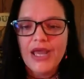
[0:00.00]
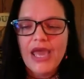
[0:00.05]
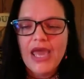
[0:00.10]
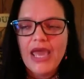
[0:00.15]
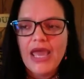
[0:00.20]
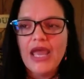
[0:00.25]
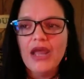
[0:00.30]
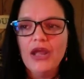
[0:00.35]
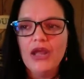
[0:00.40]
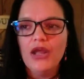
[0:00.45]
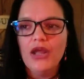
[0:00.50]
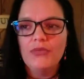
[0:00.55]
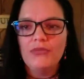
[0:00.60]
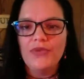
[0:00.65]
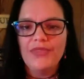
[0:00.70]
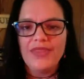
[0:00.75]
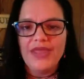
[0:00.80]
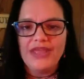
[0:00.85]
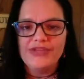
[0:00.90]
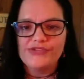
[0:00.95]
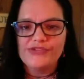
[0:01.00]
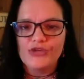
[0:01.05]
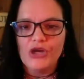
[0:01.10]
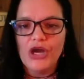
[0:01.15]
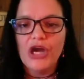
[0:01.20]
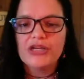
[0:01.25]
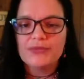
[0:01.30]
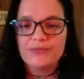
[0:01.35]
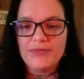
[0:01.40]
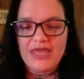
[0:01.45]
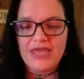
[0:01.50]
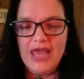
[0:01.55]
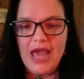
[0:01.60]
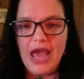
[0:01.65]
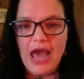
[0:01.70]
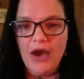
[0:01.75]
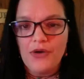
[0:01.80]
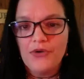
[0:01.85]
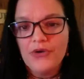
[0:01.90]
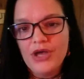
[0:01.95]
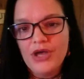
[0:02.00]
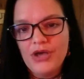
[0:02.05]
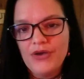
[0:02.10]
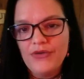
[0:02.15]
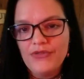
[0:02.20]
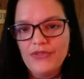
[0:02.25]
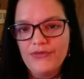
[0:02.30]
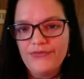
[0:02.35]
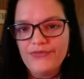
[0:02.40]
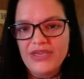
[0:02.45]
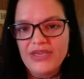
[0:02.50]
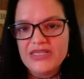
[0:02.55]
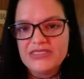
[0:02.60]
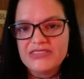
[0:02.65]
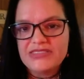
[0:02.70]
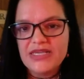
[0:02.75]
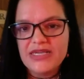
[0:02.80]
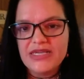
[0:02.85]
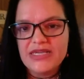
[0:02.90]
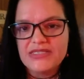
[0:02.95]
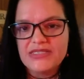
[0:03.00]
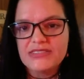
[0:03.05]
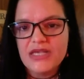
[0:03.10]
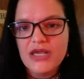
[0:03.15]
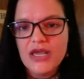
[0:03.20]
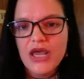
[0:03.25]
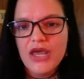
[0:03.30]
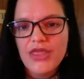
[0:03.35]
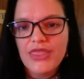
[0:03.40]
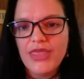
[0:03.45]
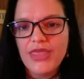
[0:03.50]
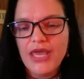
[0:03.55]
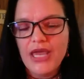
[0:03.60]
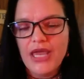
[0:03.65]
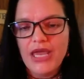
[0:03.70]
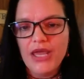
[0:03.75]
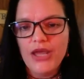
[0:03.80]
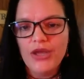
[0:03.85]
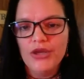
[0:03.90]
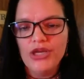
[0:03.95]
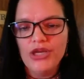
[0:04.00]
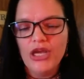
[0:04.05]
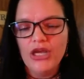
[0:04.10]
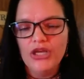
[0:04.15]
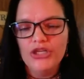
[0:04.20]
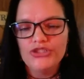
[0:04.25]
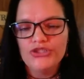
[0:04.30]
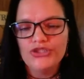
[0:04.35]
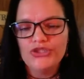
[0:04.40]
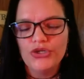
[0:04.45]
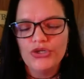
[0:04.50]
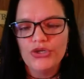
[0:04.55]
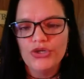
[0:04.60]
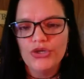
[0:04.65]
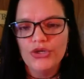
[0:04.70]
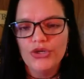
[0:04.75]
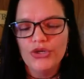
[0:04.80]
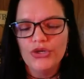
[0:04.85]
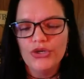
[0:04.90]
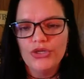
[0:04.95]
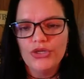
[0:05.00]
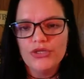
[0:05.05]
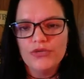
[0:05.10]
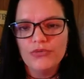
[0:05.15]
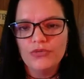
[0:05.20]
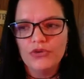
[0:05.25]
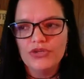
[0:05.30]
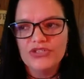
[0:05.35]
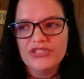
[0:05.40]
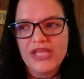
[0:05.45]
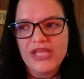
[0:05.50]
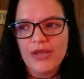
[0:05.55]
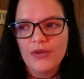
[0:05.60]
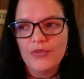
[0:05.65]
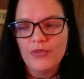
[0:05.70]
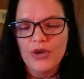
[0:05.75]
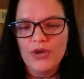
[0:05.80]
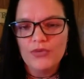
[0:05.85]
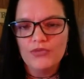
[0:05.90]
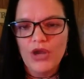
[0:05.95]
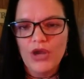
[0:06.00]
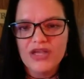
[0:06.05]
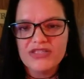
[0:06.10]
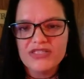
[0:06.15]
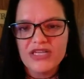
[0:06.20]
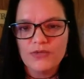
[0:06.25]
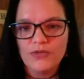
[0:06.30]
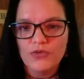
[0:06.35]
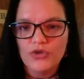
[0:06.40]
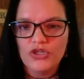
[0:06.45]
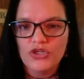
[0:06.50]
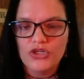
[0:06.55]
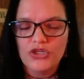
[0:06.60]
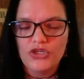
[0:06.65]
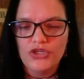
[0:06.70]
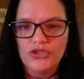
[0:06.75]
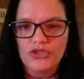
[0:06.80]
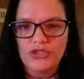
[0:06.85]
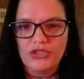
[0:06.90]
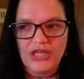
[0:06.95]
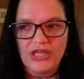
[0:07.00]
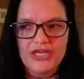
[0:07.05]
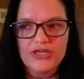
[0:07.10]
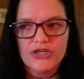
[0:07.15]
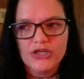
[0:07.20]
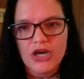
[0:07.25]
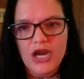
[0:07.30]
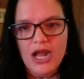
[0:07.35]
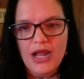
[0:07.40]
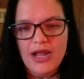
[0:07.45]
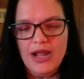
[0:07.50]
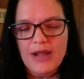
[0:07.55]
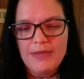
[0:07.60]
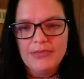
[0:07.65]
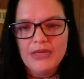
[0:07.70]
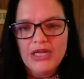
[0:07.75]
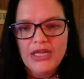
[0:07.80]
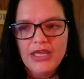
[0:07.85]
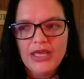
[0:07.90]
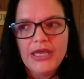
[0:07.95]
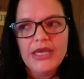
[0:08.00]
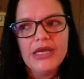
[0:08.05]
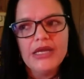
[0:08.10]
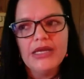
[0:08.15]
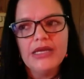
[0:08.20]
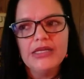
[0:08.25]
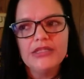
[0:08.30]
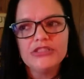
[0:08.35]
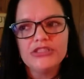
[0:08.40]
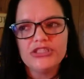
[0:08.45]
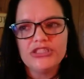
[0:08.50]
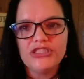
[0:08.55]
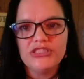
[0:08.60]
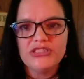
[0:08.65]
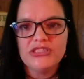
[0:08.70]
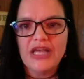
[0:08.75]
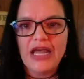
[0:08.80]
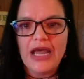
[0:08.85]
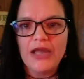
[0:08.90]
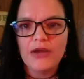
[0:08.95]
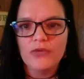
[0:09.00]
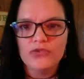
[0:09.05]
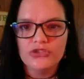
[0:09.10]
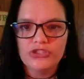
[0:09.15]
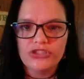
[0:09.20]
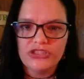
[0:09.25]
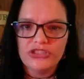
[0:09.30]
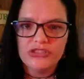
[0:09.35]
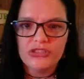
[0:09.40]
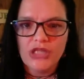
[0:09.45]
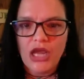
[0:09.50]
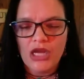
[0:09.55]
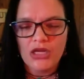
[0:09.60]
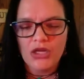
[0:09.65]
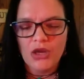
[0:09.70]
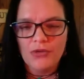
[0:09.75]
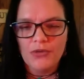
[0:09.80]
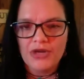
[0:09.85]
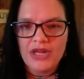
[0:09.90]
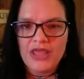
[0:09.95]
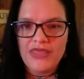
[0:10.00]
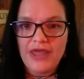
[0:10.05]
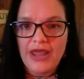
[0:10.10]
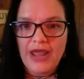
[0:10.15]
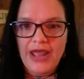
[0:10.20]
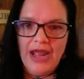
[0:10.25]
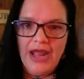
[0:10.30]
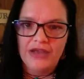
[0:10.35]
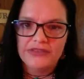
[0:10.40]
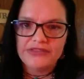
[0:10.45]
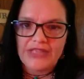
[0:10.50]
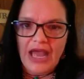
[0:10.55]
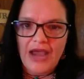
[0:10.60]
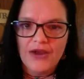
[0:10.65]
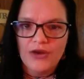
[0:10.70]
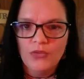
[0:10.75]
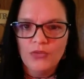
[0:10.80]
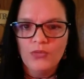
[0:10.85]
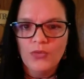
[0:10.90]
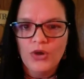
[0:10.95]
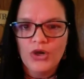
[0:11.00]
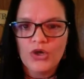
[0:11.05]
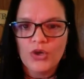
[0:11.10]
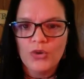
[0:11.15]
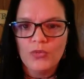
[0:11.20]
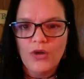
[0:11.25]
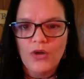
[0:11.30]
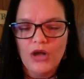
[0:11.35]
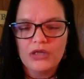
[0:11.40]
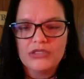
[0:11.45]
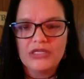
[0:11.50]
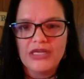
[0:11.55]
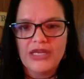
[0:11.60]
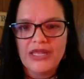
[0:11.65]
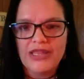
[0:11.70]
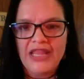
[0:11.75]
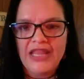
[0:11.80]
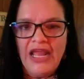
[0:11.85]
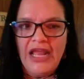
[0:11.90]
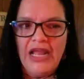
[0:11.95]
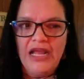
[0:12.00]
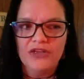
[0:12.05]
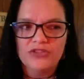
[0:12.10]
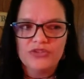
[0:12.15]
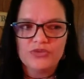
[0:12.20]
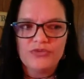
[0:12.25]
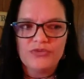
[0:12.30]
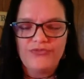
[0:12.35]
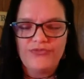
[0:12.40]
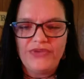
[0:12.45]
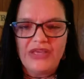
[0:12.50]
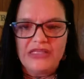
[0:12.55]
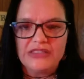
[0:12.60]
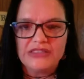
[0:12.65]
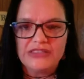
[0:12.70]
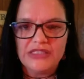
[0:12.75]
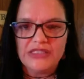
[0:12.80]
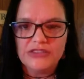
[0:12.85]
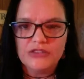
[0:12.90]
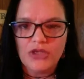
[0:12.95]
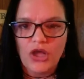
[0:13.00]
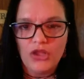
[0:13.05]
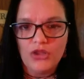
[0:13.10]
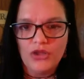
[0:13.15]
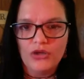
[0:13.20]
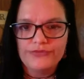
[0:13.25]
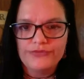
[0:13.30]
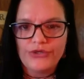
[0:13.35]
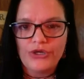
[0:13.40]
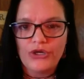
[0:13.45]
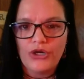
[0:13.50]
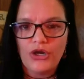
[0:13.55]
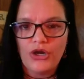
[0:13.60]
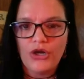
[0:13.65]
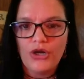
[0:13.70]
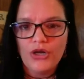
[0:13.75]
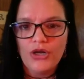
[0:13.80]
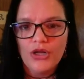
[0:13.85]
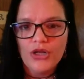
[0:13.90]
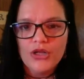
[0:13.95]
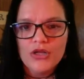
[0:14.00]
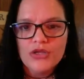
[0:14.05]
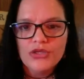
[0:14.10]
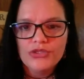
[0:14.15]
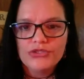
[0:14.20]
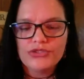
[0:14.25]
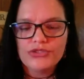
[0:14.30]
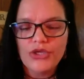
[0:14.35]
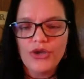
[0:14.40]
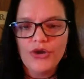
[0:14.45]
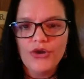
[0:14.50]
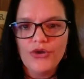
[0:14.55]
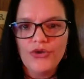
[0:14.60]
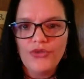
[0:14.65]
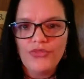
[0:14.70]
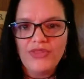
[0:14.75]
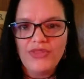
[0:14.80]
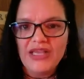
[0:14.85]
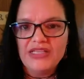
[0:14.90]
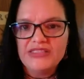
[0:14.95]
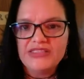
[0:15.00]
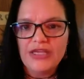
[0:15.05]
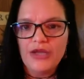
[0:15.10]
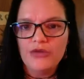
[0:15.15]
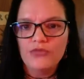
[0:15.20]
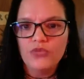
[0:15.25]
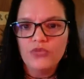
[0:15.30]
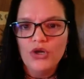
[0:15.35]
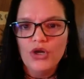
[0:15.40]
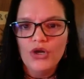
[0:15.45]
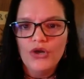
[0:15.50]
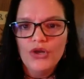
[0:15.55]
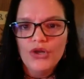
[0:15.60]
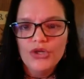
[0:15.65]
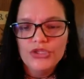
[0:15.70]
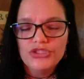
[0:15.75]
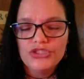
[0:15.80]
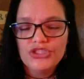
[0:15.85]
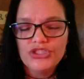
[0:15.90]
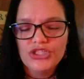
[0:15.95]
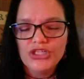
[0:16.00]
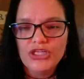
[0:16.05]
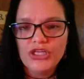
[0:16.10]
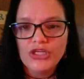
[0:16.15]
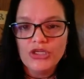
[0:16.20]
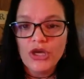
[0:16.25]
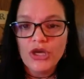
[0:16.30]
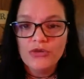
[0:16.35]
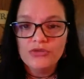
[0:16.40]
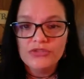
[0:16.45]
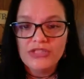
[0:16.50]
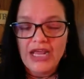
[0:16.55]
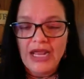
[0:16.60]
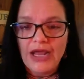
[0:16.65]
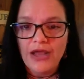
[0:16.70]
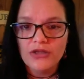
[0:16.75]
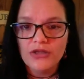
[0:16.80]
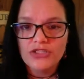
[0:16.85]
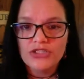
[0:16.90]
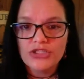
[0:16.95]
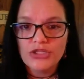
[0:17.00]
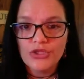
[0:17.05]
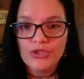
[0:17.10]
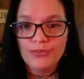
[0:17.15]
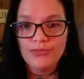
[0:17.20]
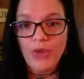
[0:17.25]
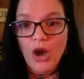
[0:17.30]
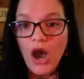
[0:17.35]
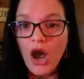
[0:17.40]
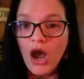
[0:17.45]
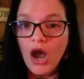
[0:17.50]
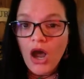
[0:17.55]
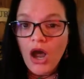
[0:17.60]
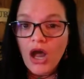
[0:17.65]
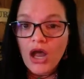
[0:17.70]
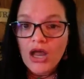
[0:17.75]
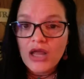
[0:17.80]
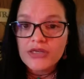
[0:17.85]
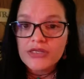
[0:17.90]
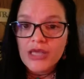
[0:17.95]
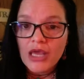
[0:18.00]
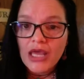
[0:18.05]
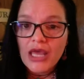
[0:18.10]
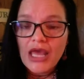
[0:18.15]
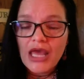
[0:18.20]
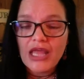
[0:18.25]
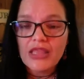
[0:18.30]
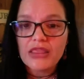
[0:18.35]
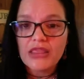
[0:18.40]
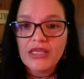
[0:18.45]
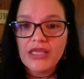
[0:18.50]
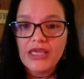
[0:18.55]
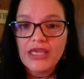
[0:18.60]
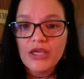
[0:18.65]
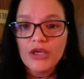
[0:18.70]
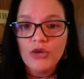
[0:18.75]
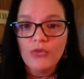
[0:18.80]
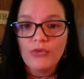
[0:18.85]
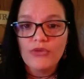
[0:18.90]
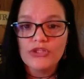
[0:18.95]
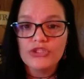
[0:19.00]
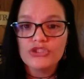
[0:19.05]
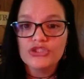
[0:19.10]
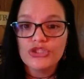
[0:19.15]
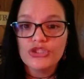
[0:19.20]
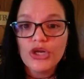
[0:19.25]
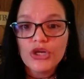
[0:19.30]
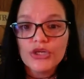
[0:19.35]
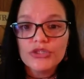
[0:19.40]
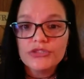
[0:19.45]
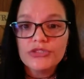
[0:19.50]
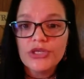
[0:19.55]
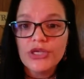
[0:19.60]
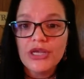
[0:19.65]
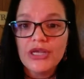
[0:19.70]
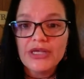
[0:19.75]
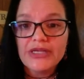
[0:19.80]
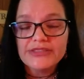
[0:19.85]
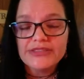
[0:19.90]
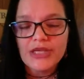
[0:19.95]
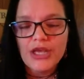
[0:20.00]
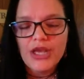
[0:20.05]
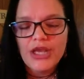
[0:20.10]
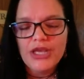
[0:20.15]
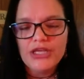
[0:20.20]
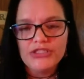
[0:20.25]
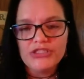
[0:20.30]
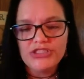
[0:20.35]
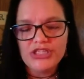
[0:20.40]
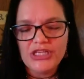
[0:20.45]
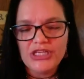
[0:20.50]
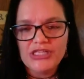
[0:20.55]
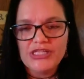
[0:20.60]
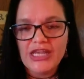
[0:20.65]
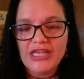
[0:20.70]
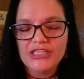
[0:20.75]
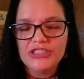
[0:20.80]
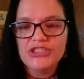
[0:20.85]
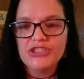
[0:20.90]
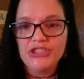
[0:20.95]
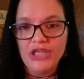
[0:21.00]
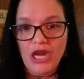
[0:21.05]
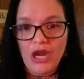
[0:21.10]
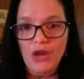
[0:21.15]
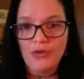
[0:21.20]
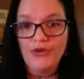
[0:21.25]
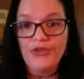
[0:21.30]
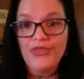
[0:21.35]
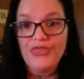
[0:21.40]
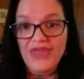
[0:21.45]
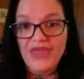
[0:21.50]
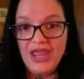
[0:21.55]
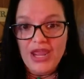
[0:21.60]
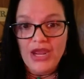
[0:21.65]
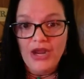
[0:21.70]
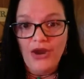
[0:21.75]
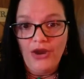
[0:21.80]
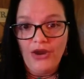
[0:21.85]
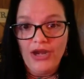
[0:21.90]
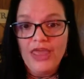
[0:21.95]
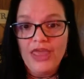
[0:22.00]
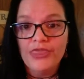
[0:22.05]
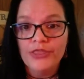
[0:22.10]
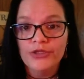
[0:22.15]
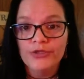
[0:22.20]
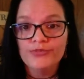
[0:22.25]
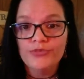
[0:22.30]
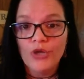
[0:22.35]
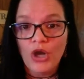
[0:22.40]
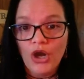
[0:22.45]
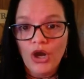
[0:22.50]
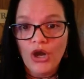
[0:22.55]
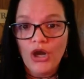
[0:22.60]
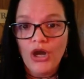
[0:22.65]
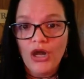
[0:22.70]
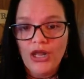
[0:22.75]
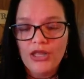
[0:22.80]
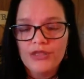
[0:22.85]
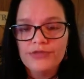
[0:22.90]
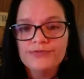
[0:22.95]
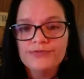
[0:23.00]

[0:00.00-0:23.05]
And when they dragged me out of the feces, that Cheryl was like, Ron's like, well, you clean her up. And she's like, well, she's not going in the house. I don't want her walking in the house with feces all over her. So they said, well, she can go down to the pond at the hill where the church is, and she can take a shower there in the pond.